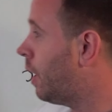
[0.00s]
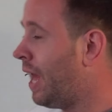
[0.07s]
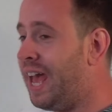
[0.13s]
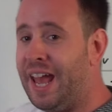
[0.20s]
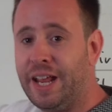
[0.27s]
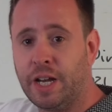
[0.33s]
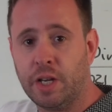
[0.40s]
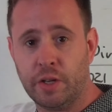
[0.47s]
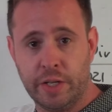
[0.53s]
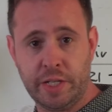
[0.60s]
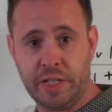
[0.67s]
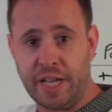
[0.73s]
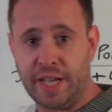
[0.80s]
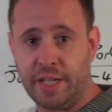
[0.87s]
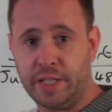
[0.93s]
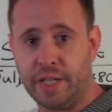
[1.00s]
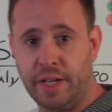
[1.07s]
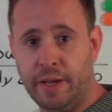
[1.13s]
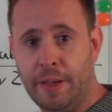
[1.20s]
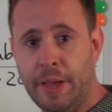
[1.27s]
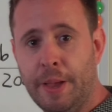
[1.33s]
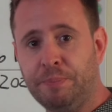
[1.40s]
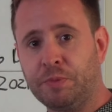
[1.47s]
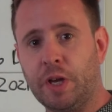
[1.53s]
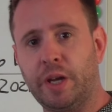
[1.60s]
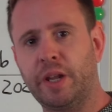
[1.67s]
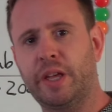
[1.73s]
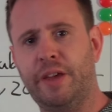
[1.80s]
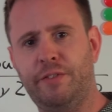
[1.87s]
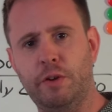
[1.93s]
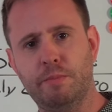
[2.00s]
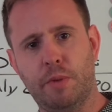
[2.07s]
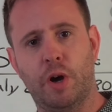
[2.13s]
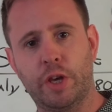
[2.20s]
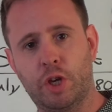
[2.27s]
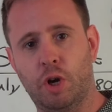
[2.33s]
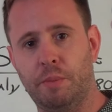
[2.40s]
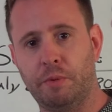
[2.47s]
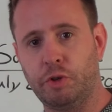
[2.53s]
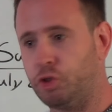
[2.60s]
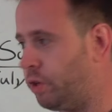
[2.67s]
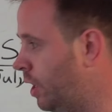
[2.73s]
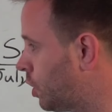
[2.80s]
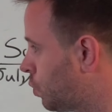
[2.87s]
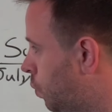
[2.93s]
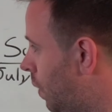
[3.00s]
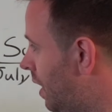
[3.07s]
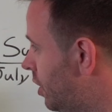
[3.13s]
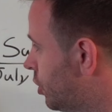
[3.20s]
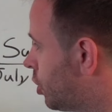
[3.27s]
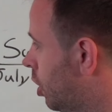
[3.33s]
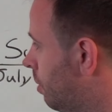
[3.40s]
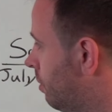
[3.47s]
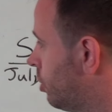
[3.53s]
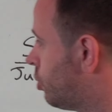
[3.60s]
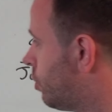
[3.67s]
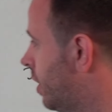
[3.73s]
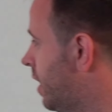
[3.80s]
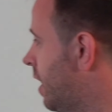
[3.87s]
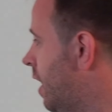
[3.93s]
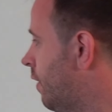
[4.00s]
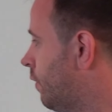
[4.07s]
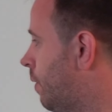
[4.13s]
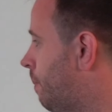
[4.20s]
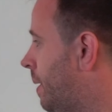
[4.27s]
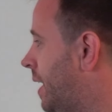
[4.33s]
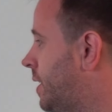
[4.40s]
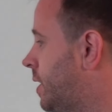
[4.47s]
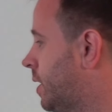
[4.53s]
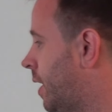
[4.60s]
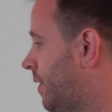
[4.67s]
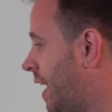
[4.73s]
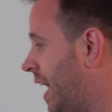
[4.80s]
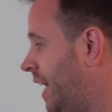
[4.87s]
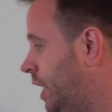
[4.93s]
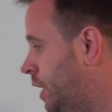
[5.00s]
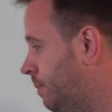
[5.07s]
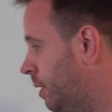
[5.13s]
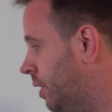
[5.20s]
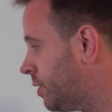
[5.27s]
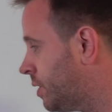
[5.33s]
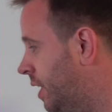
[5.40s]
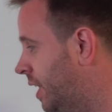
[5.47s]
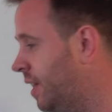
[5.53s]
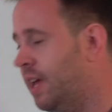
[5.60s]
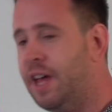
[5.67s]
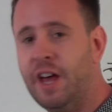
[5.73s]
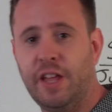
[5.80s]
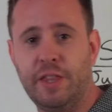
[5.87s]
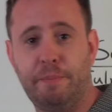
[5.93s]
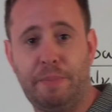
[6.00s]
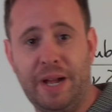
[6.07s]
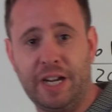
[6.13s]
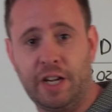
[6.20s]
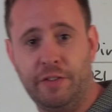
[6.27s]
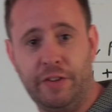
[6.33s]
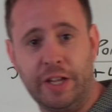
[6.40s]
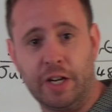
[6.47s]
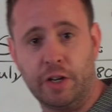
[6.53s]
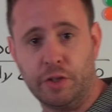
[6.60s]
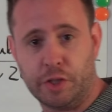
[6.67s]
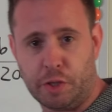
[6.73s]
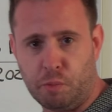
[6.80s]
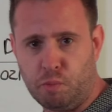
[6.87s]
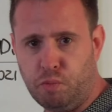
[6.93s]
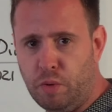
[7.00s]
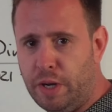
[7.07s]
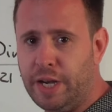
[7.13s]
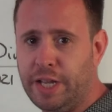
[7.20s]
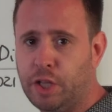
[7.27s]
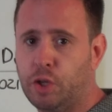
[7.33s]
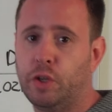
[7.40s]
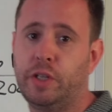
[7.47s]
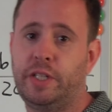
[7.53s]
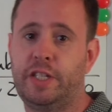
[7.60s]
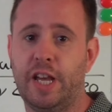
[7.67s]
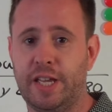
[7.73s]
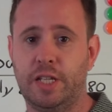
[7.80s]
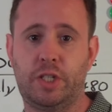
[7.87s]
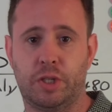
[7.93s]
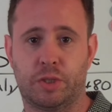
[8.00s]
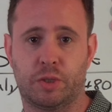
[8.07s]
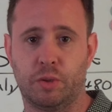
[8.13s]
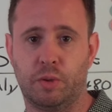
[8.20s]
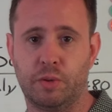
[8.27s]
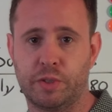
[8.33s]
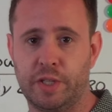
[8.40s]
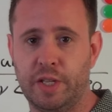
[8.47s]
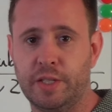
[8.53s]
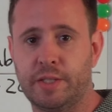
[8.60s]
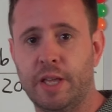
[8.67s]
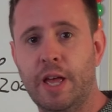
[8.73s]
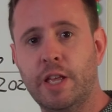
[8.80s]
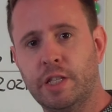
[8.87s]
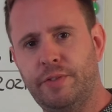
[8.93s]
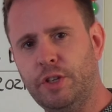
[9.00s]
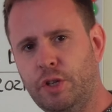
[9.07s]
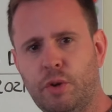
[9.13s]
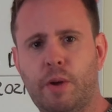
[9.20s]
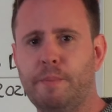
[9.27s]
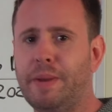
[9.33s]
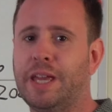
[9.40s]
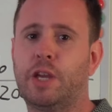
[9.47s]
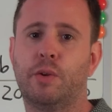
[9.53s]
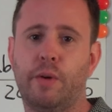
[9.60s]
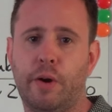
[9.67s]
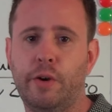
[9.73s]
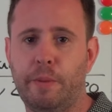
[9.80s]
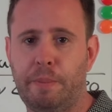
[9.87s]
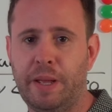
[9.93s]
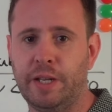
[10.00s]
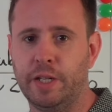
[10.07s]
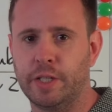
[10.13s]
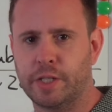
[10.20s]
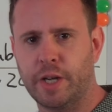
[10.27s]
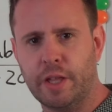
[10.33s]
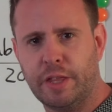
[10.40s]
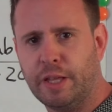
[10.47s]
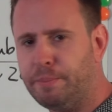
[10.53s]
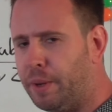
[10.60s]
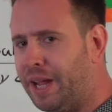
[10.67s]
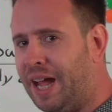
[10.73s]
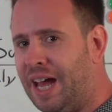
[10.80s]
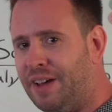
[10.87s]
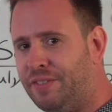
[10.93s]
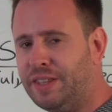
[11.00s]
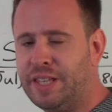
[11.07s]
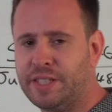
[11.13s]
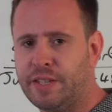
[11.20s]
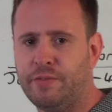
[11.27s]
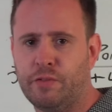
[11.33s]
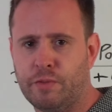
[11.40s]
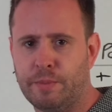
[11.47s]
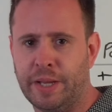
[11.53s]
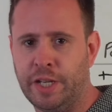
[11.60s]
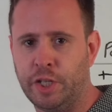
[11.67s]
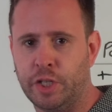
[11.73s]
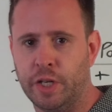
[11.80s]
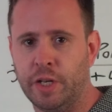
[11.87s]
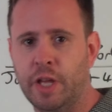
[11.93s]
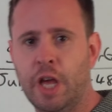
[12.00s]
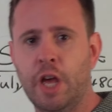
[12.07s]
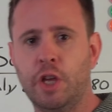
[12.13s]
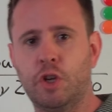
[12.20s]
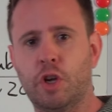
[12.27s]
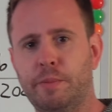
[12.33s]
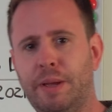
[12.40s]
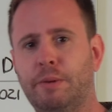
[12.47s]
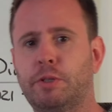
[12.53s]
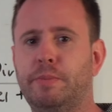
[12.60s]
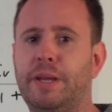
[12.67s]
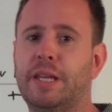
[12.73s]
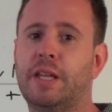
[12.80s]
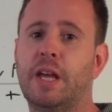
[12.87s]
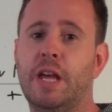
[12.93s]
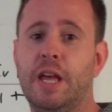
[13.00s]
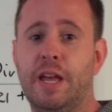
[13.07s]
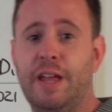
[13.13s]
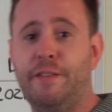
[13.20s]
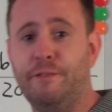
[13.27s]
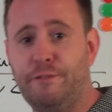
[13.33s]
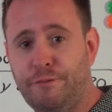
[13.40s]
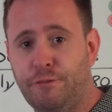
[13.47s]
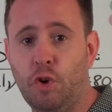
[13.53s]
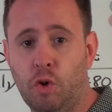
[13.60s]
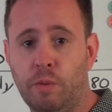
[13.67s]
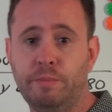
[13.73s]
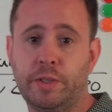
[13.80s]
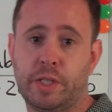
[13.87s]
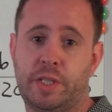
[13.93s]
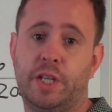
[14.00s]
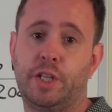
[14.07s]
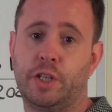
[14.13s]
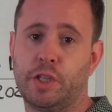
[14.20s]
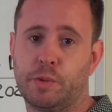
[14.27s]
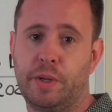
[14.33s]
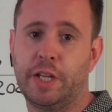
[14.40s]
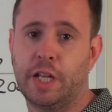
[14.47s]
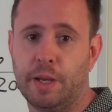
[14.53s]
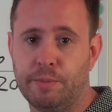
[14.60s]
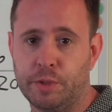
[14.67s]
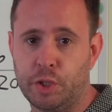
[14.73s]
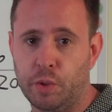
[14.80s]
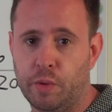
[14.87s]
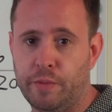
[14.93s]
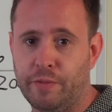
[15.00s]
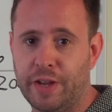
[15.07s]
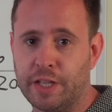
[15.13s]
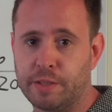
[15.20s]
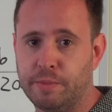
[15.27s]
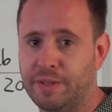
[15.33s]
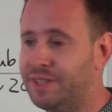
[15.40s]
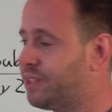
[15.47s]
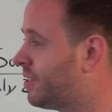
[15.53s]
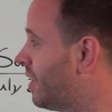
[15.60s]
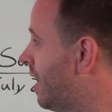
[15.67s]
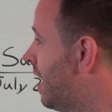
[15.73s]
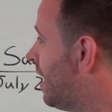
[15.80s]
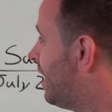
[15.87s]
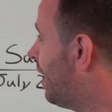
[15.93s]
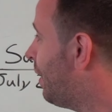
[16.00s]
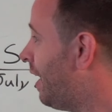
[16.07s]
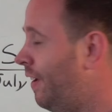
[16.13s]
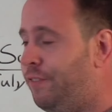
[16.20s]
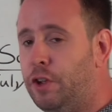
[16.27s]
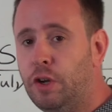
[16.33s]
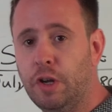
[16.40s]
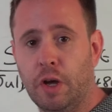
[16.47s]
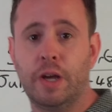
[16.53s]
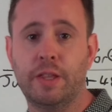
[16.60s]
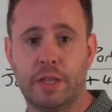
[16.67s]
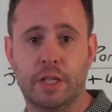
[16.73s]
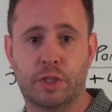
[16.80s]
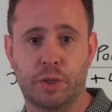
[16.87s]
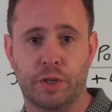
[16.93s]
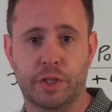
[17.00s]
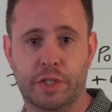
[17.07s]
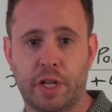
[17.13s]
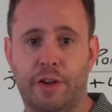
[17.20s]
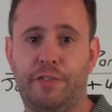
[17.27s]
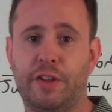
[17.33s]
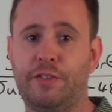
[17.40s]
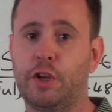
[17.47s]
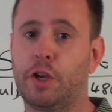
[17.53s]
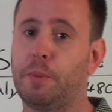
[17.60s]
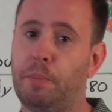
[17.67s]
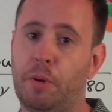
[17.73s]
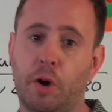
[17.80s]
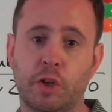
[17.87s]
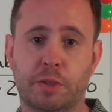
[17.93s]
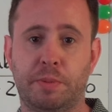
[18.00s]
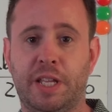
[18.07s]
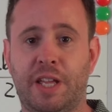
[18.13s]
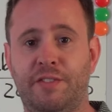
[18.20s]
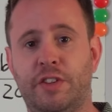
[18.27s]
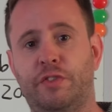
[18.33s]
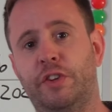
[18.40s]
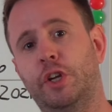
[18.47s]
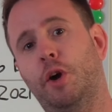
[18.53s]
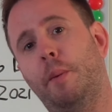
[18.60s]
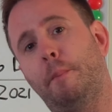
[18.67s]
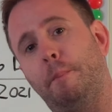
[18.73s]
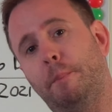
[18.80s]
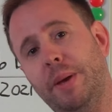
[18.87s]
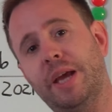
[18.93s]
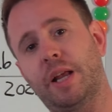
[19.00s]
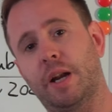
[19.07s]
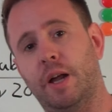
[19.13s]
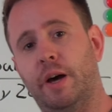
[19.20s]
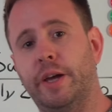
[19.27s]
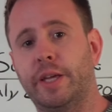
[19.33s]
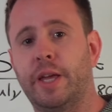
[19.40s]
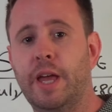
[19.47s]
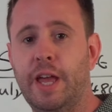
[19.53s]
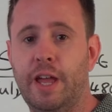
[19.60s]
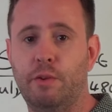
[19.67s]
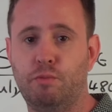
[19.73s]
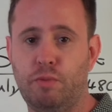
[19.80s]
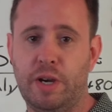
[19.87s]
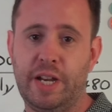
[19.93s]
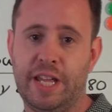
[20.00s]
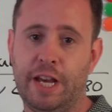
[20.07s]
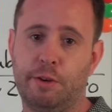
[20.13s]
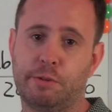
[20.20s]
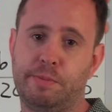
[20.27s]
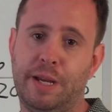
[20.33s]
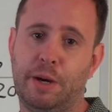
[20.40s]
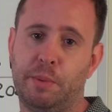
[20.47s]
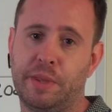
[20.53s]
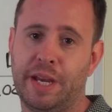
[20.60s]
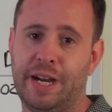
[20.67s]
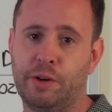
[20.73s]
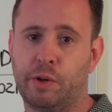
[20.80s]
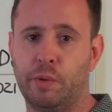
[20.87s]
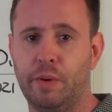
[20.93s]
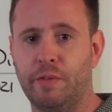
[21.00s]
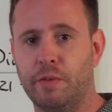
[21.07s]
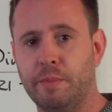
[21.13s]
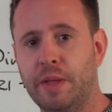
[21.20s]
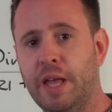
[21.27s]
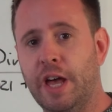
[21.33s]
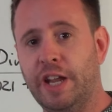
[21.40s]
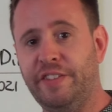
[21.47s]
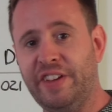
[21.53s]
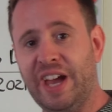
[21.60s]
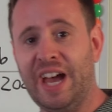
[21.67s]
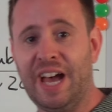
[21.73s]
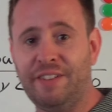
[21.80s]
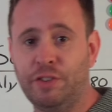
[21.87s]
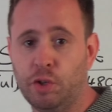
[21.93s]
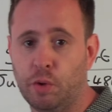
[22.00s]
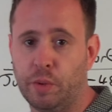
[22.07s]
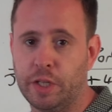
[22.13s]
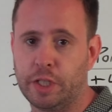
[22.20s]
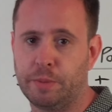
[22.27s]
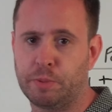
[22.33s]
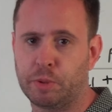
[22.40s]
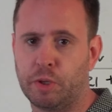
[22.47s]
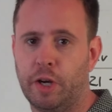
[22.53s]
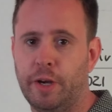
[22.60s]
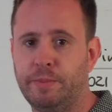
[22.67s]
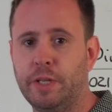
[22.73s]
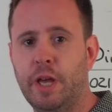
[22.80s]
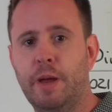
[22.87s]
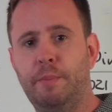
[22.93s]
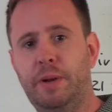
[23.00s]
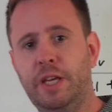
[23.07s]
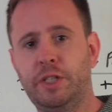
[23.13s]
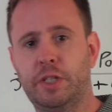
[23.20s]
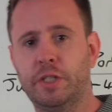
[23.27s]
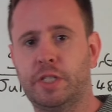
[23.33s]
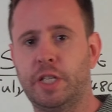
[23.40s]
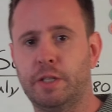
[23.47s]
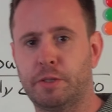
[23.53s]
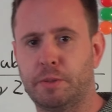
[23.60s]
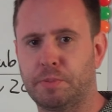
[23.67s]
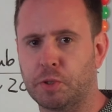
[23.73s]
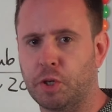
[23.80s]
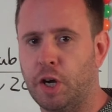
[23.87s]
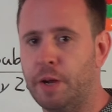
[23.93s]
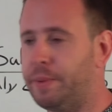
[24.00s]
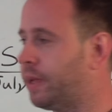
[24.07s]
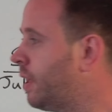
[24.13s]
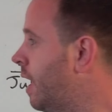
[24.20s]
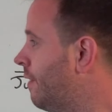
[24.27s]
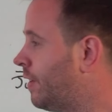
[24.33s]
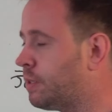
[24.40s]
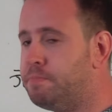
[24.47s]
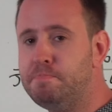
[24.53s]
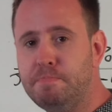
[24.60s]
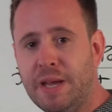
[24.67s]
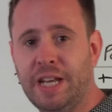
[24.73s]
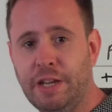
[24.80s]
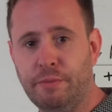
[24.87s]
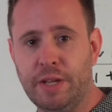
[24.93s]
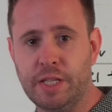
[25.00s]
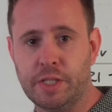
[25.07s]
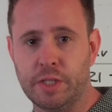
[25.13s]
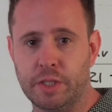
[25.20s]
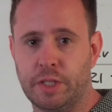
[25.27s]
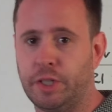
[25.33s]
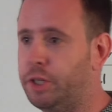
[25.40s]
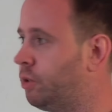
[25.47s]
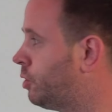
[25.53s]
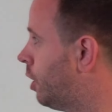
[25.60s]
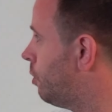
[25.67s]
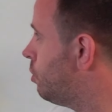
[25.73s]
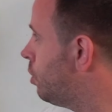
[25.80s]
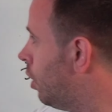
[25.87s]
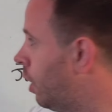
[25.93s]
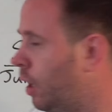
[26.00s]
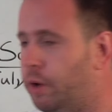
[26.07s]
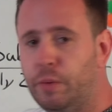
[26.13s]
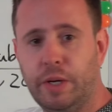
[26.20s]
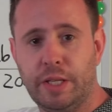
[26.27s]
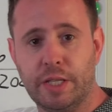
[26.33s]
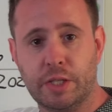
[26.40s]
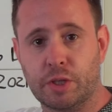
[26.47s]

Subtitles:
headline data, I'm going to give you my commentary as well as commentary from places like the HMRC and the Bank of England. So really good data sources so that you can make your own opinions. And I think by having this information, you're going to be able to make informed decisions when it comes to your investments. Now, if you like this sort of stuff, if you could possibly give this video a big like, it really helps me out with the algorithm. And if you haven't already subscribed, please consider subscribing. There's many reasons to do so, not only this